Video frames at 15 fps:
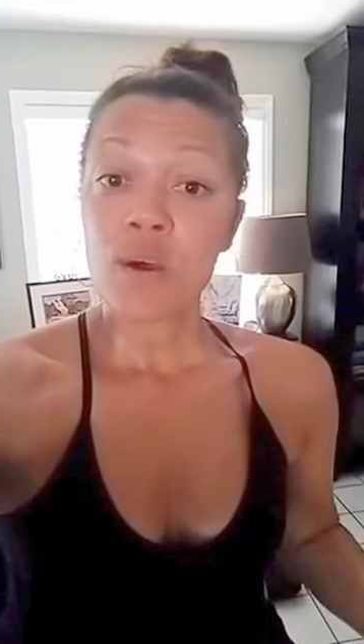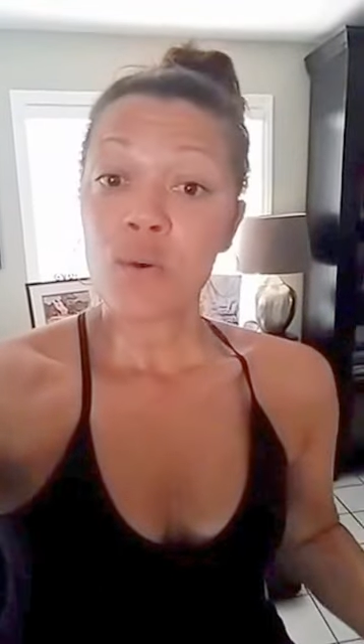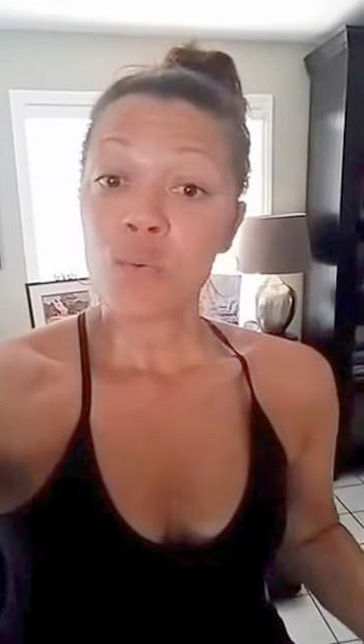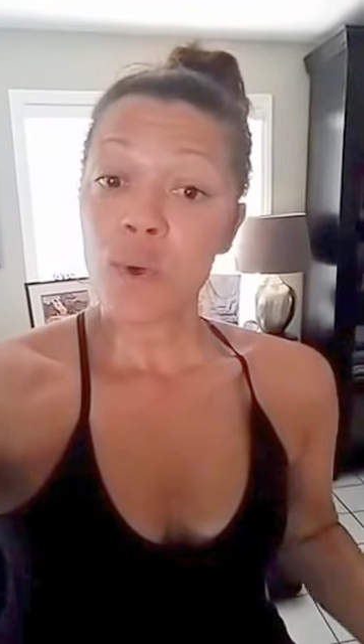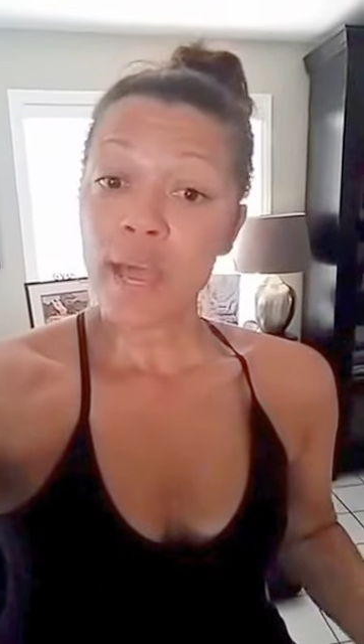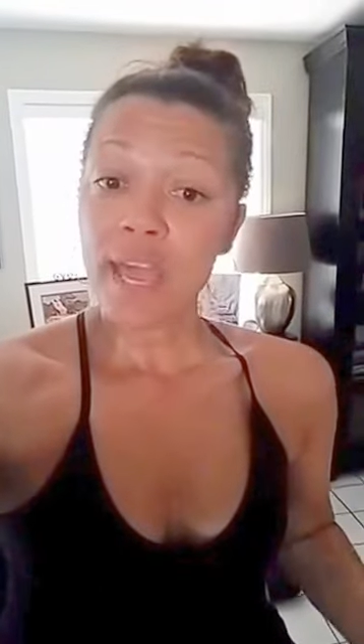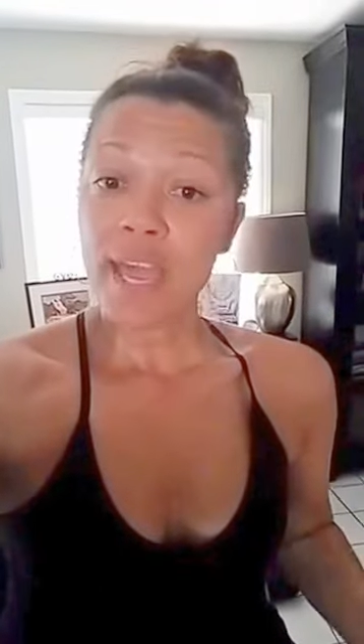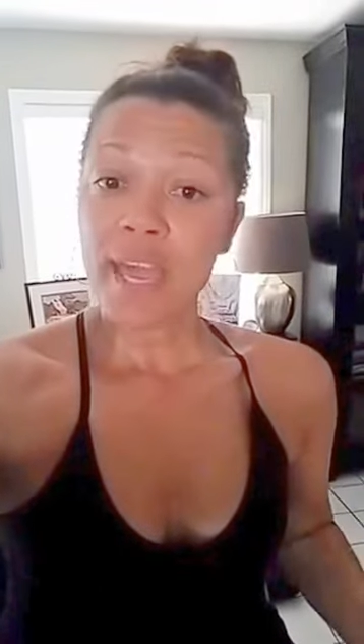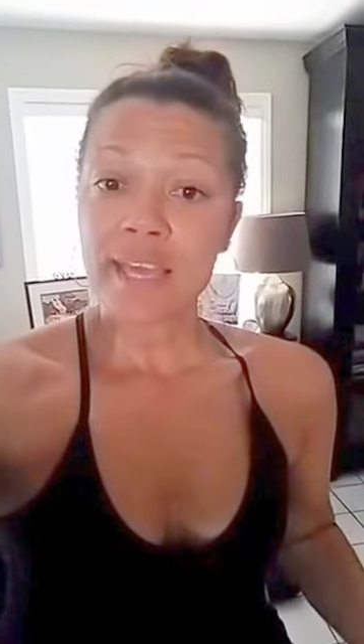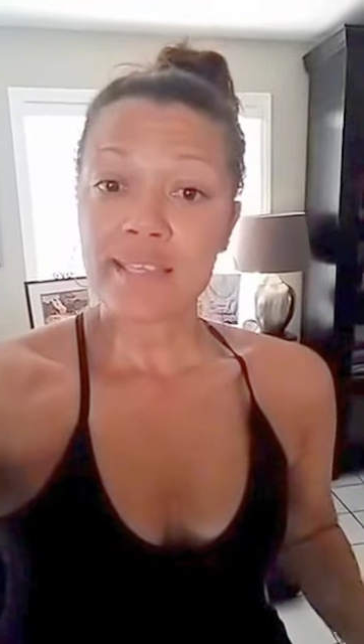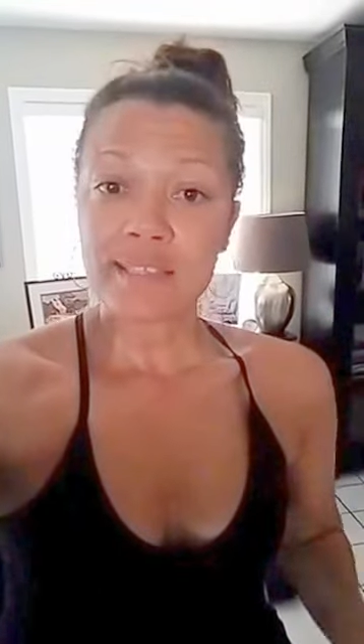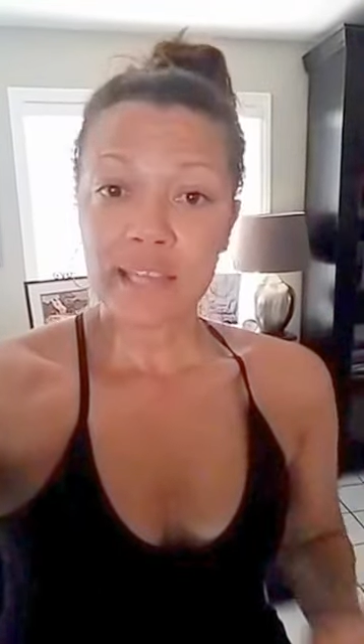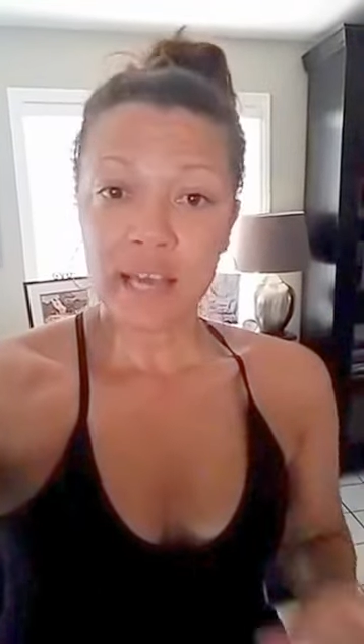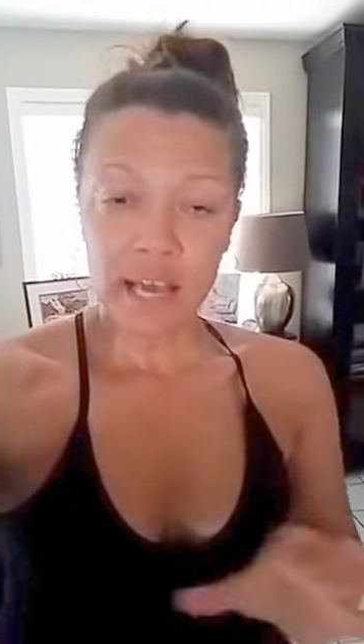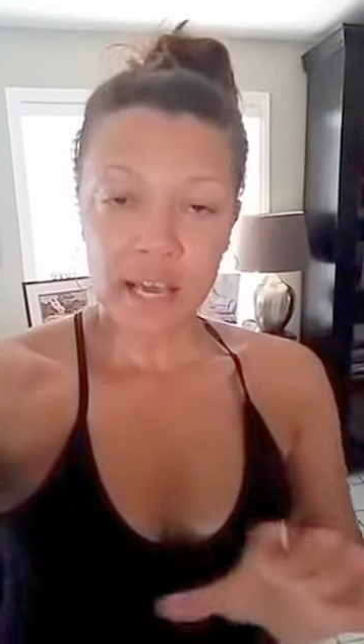
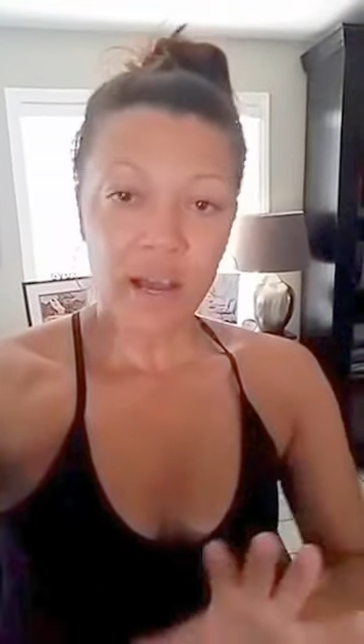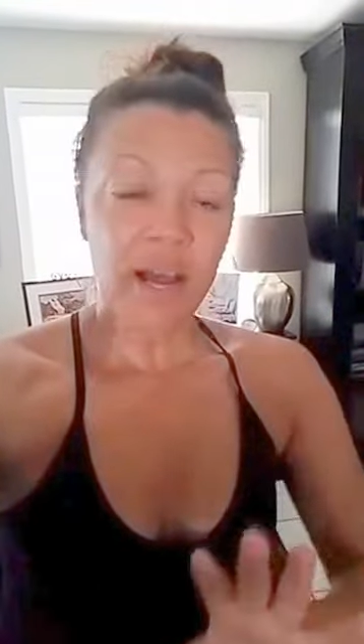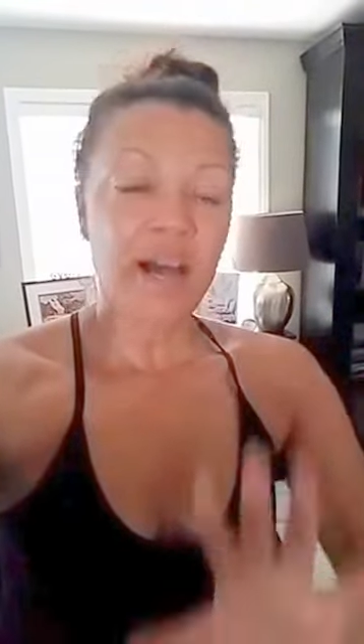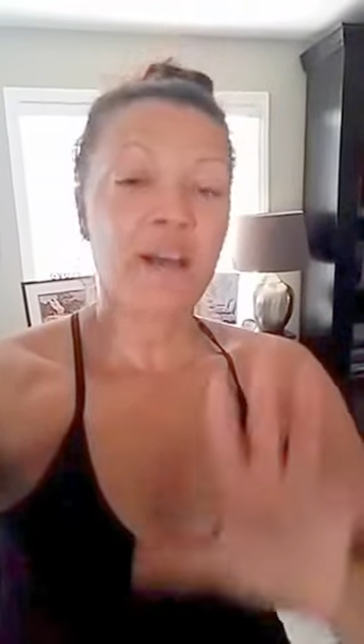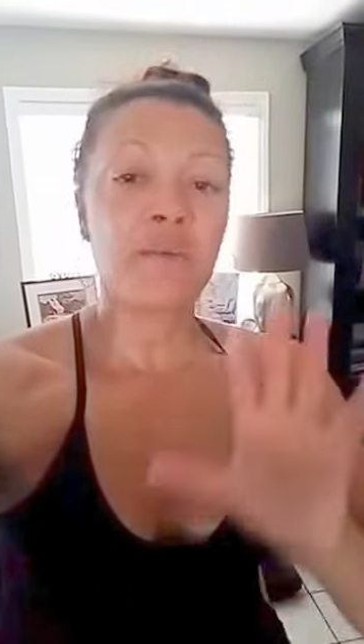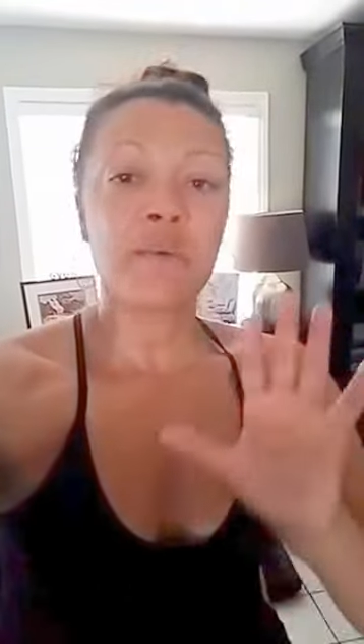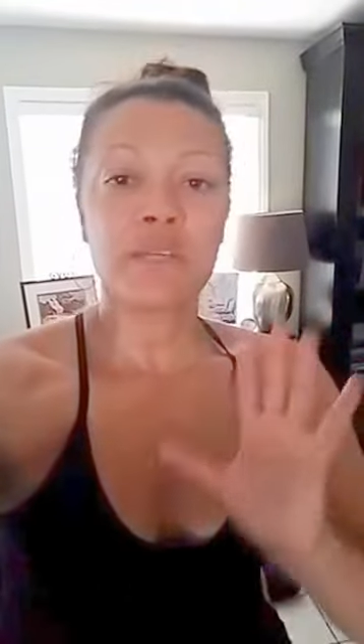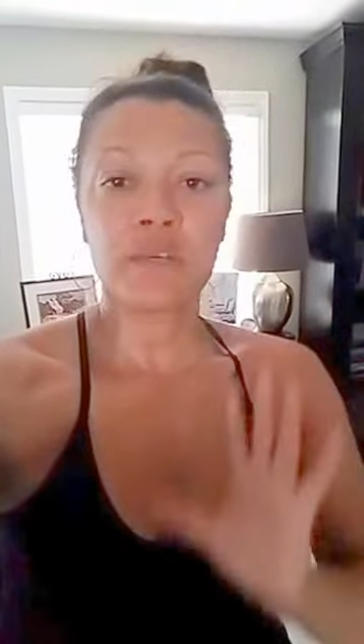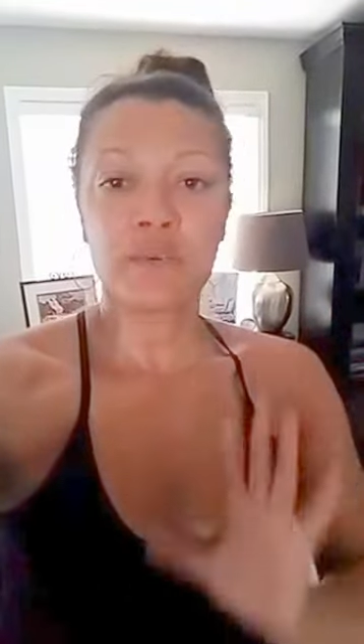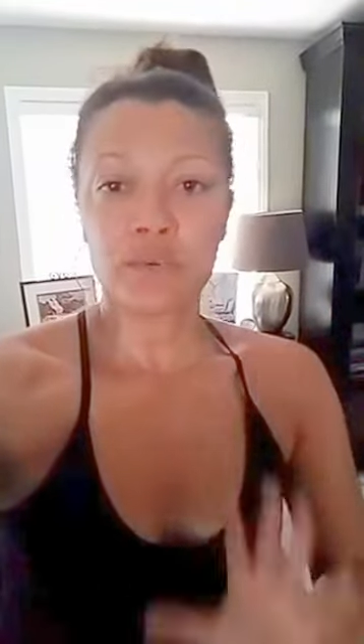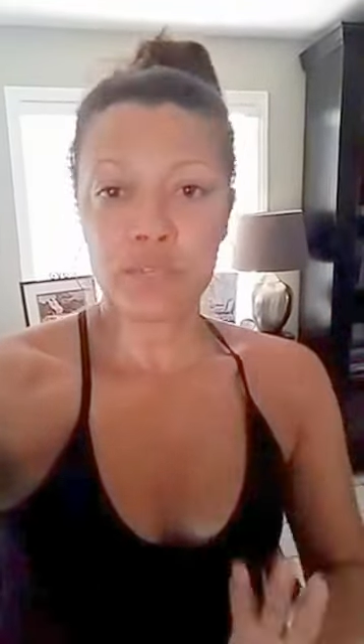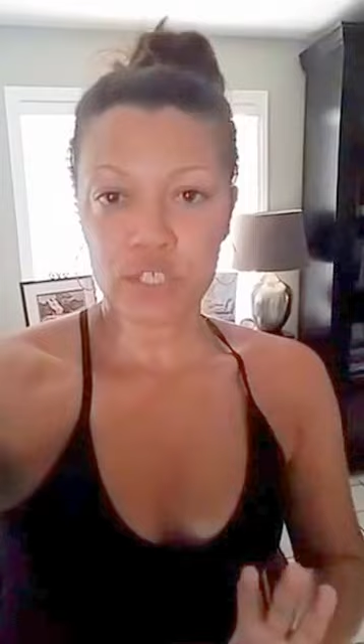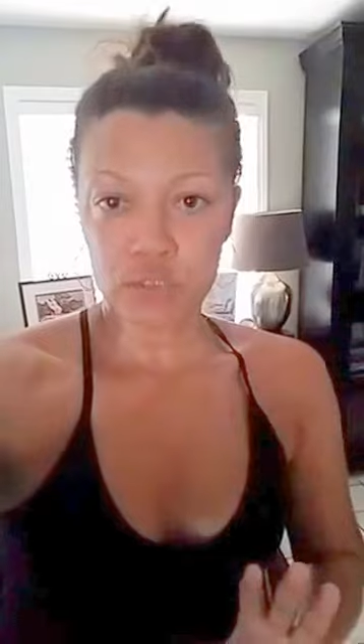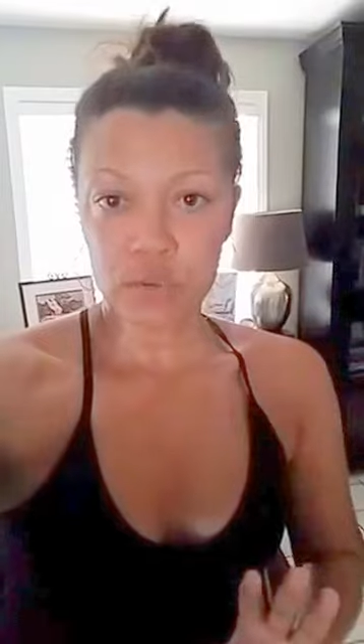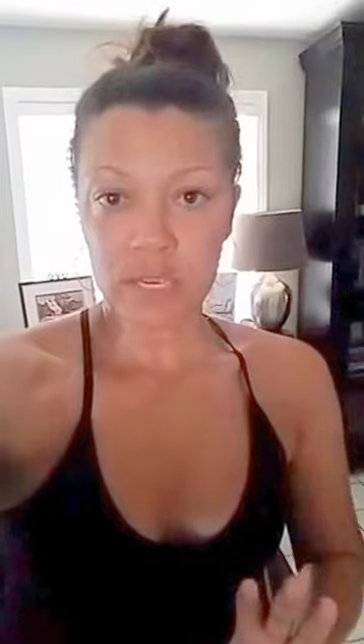ways, I want to
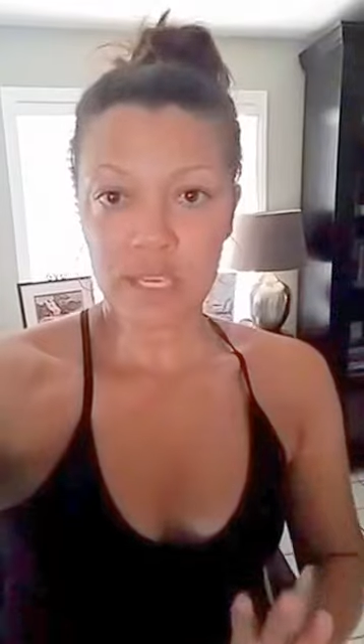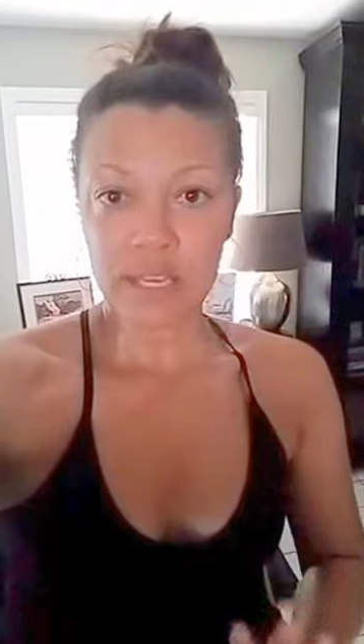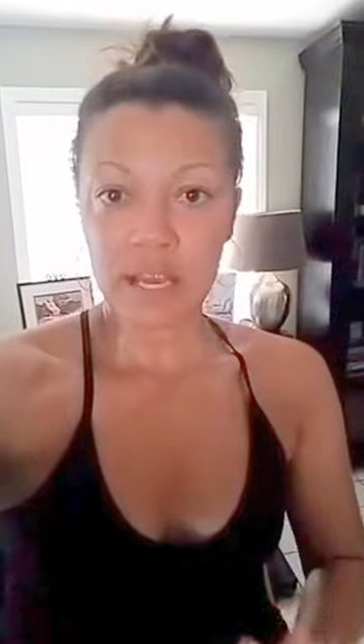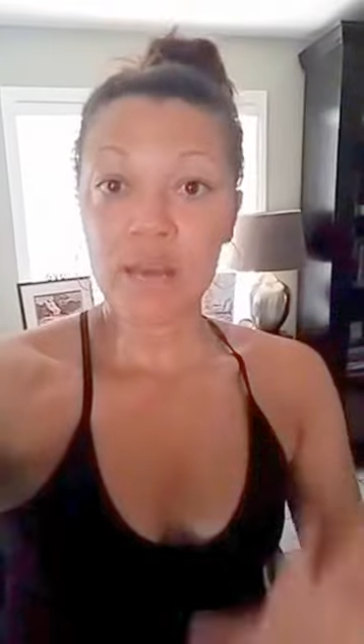retreat.